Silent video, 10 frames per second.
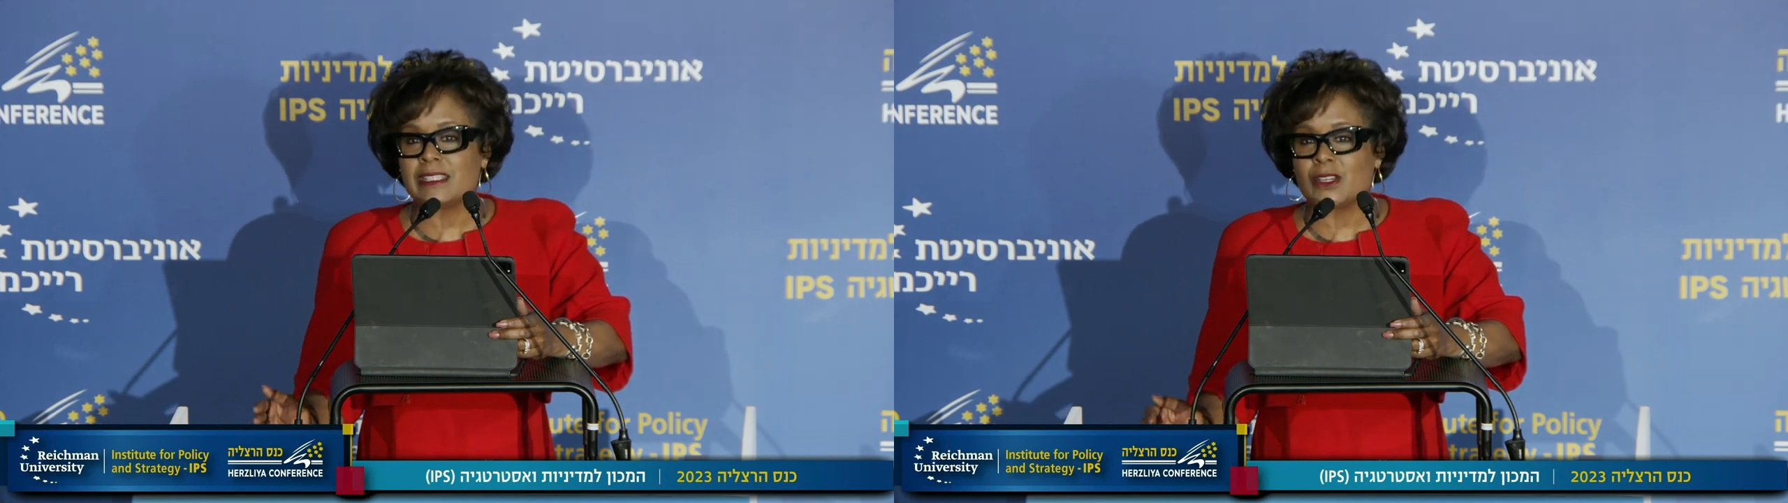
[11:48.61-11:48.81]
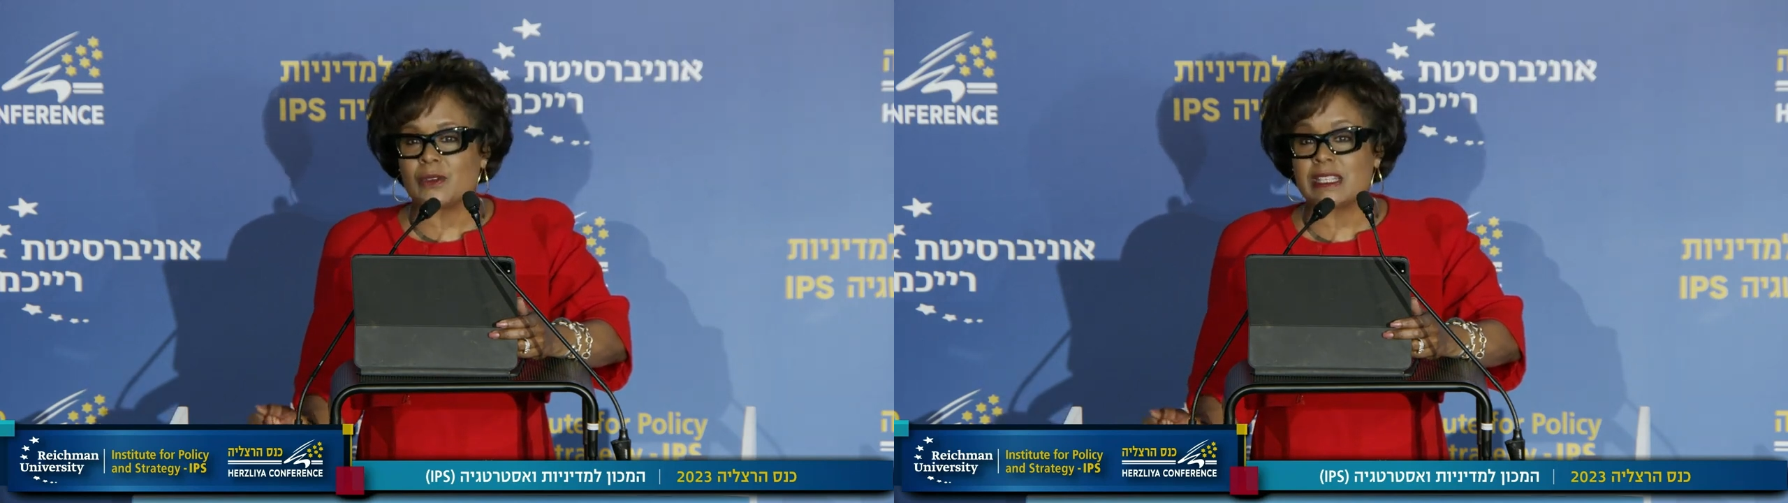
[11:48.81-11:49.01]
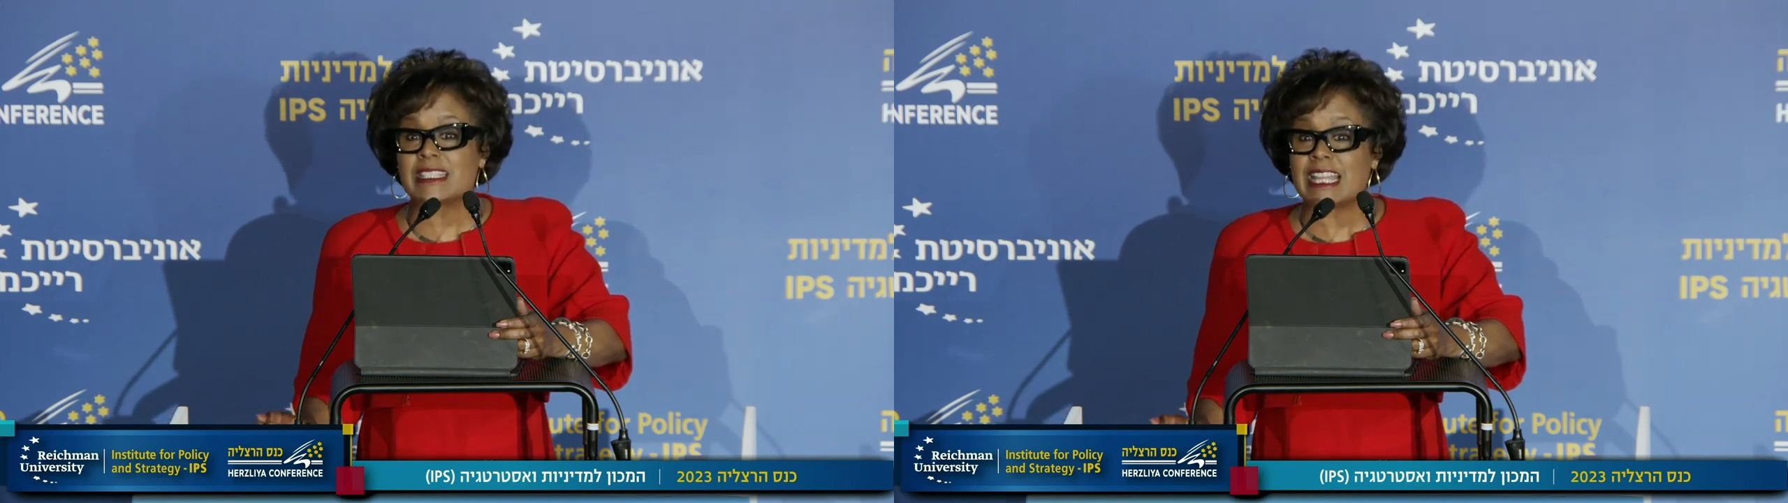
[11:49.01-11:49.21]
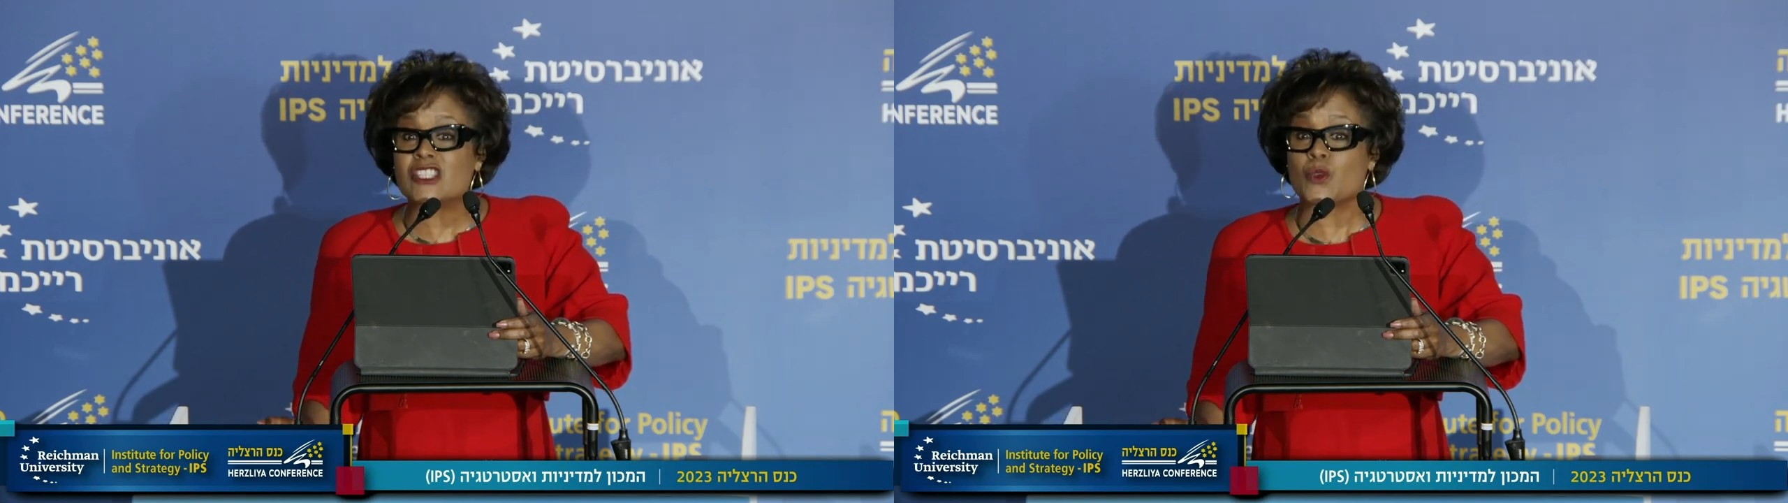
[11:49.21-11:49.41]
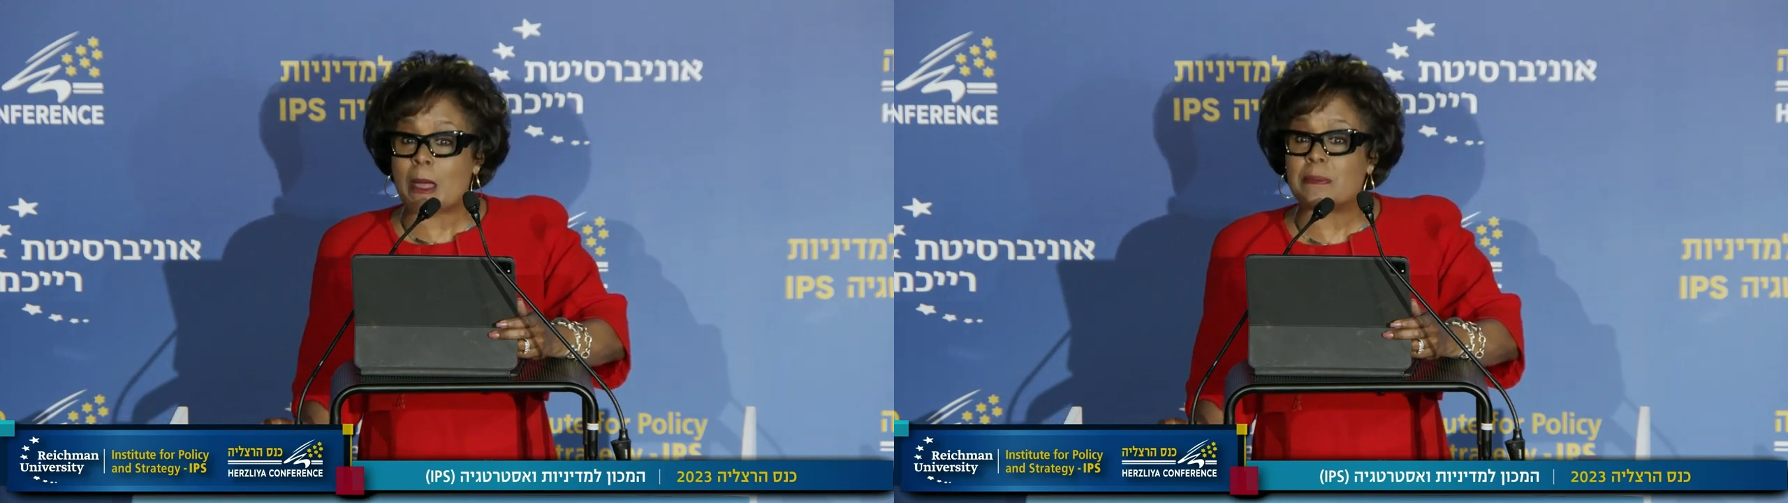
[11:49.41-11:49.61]
known as
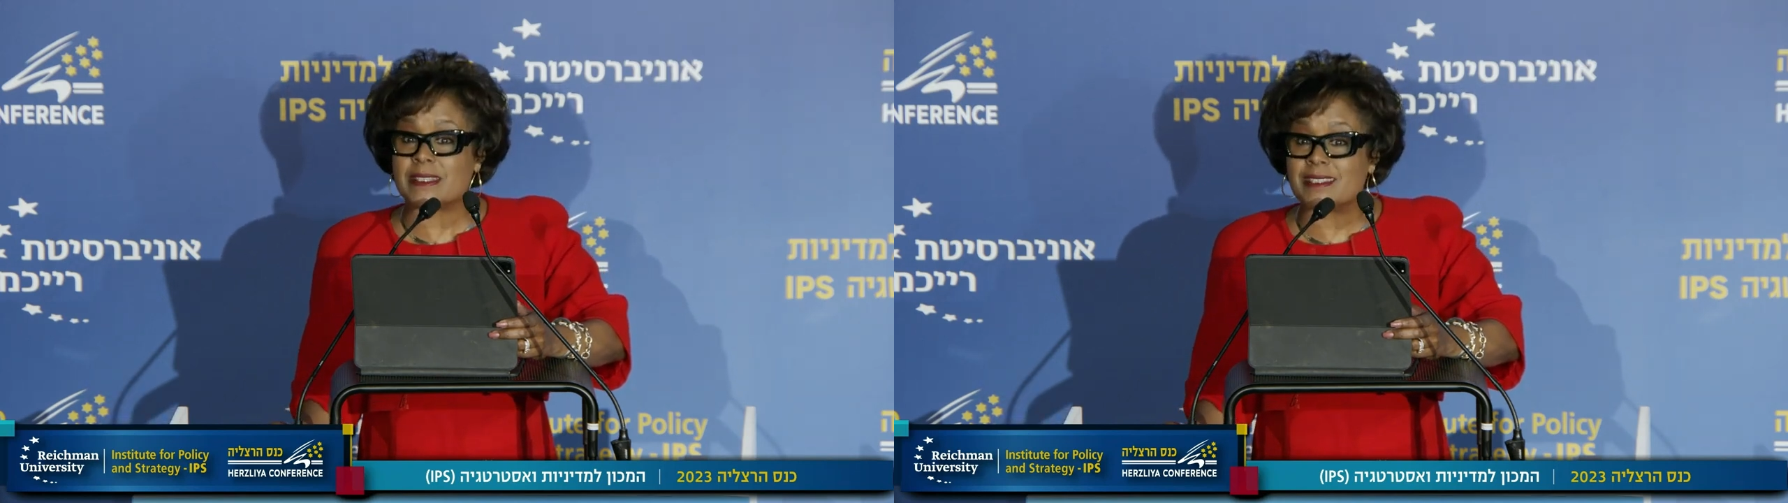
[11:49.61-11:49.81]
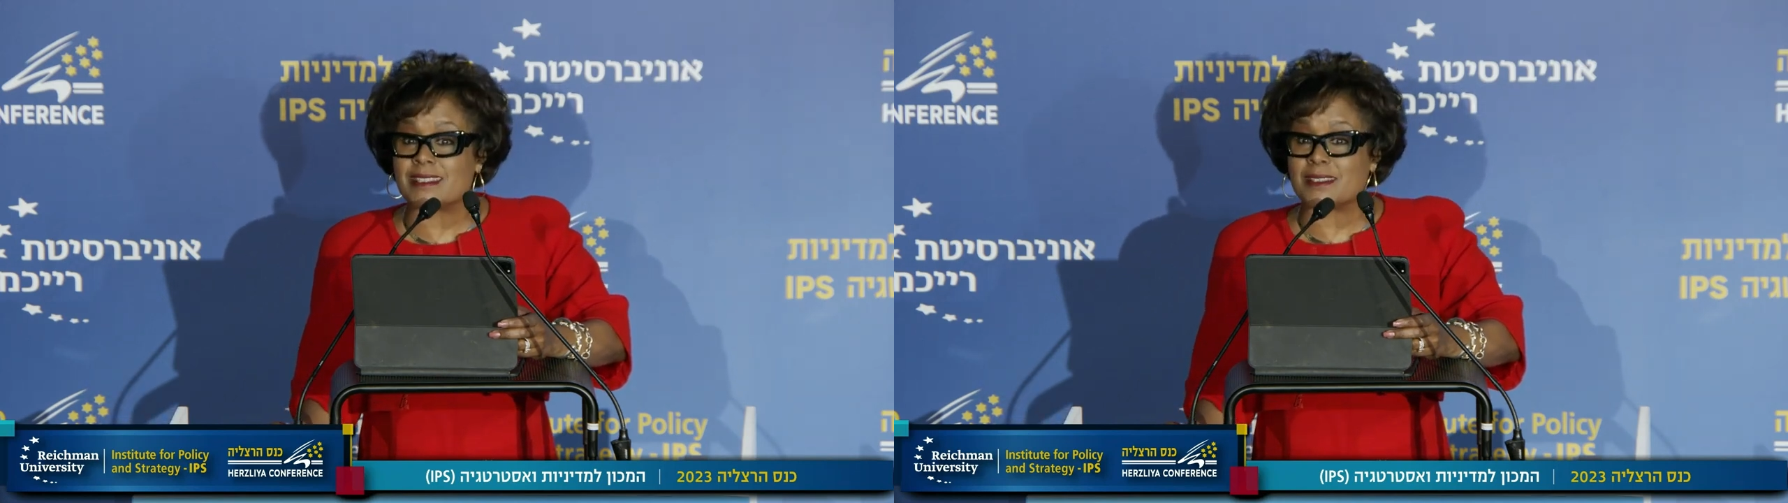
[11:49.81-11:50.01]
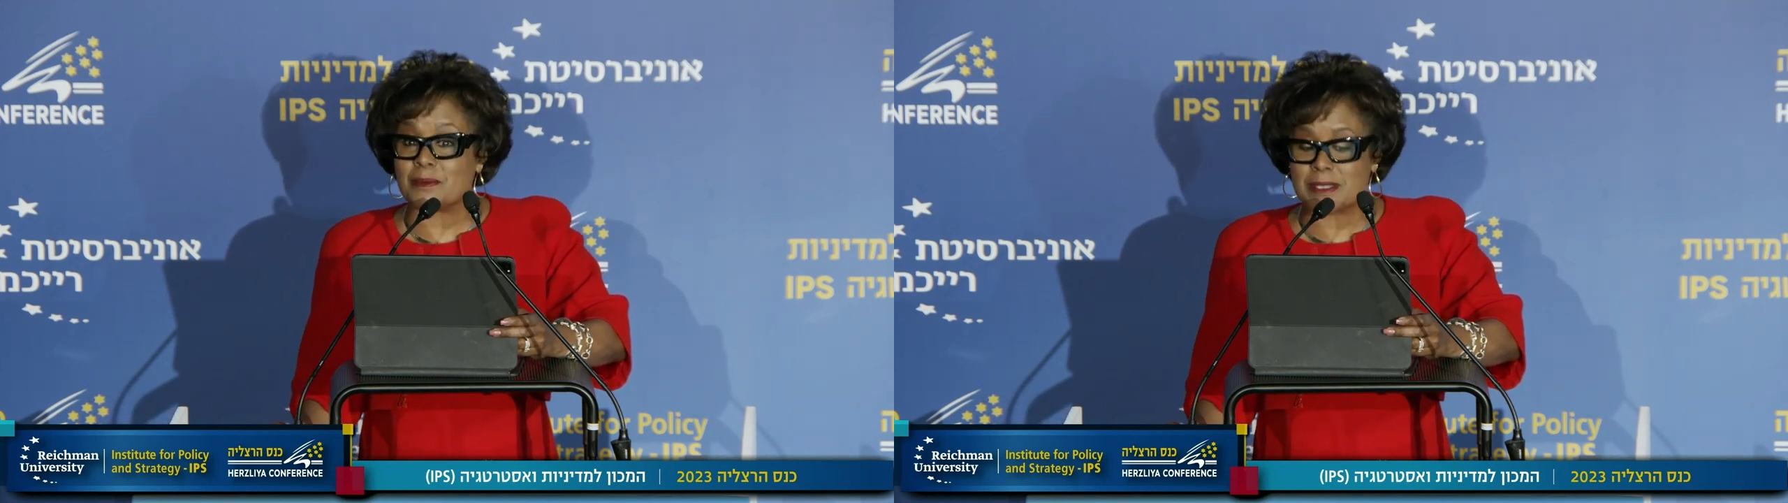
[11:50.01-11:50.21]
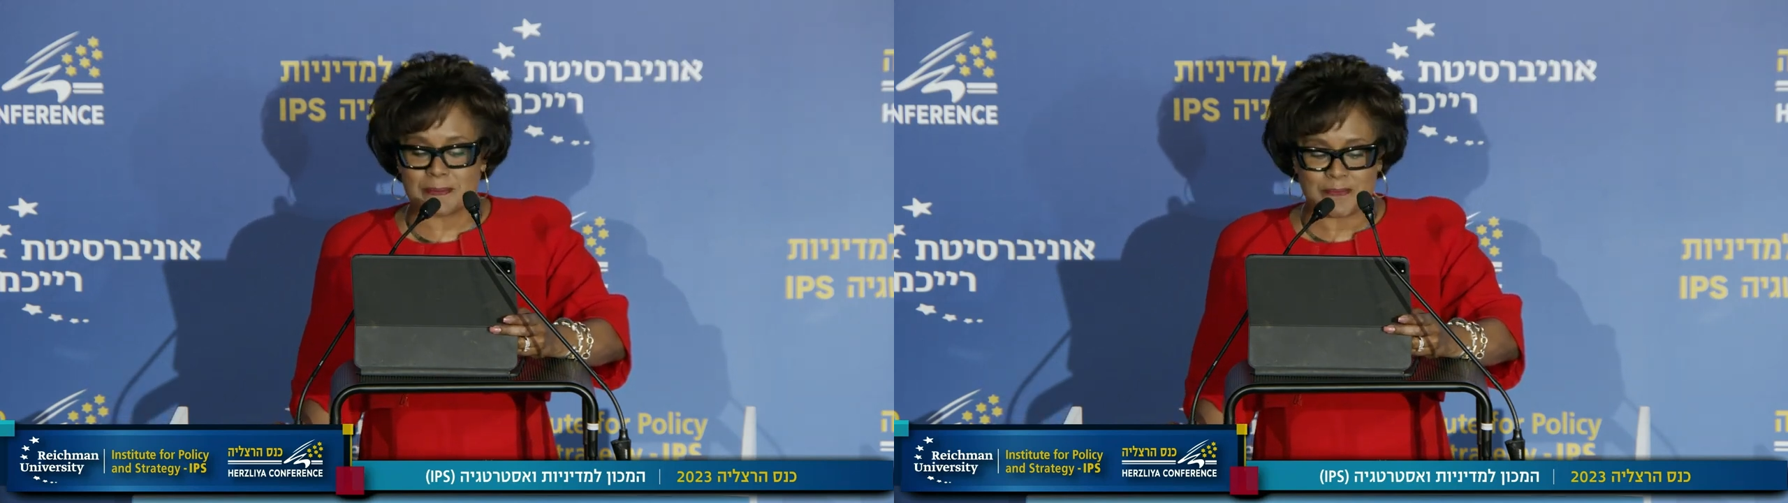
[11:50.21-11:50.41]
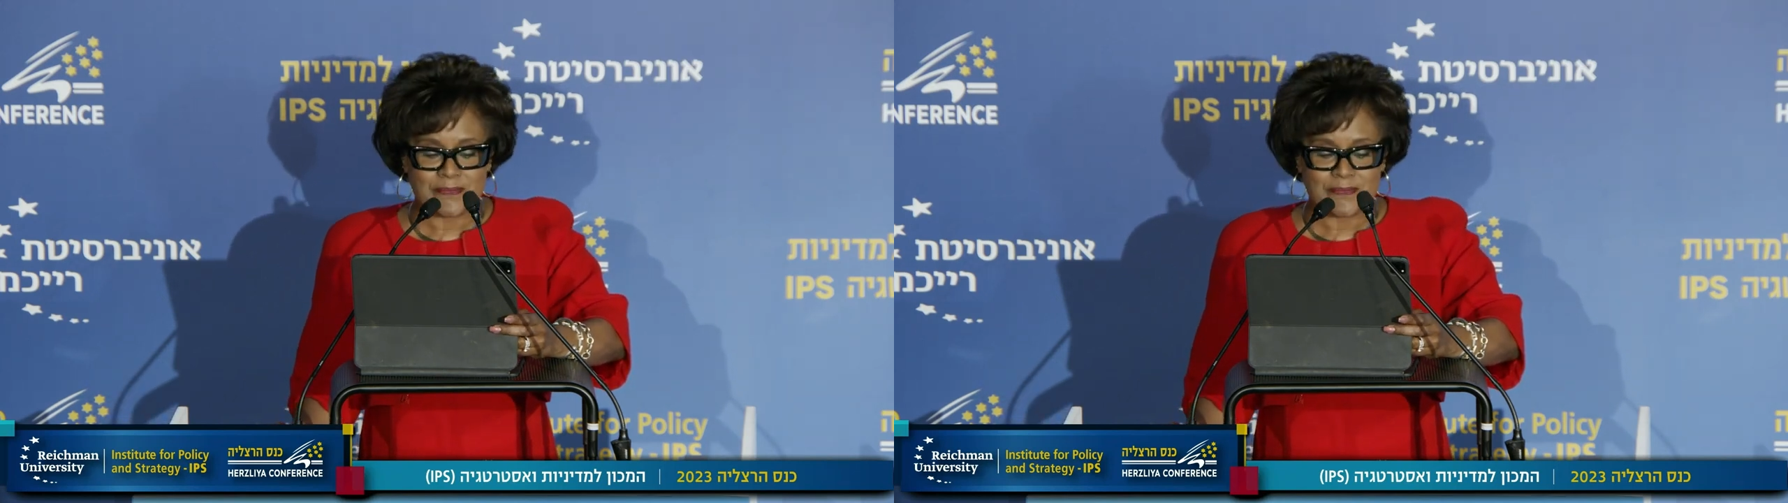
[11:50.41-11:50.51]
laser weapon systems.